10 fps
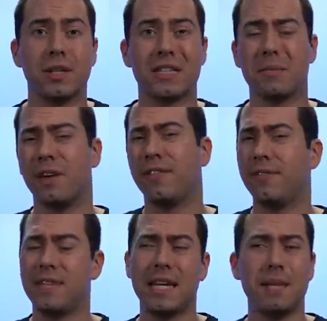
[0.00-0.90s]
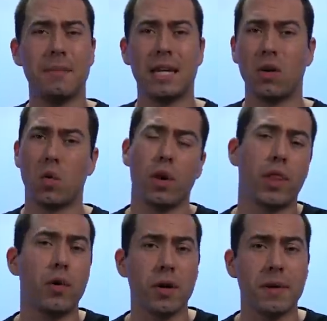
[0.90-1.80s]
This can be a 15-minute or a
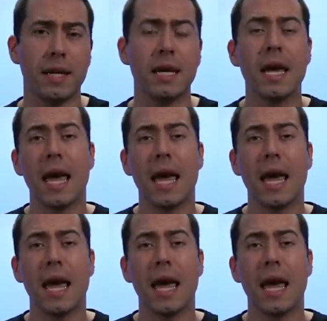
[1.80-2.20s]
30-minute,